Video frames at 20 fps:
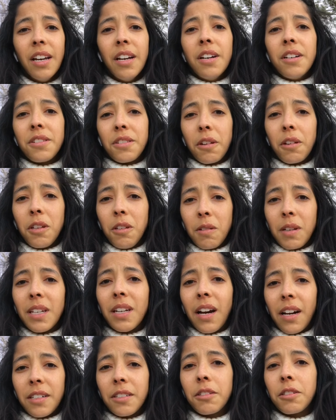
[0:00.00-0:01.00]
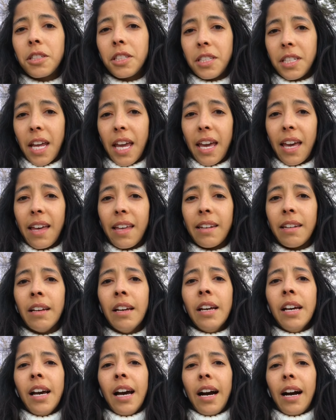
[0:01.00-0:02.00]
so you can understand
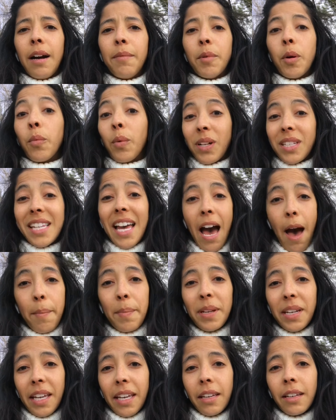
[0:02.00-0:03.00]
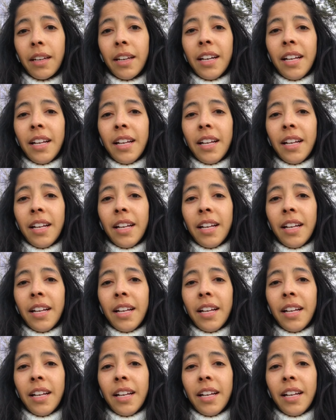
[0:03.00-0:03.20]
what's happening.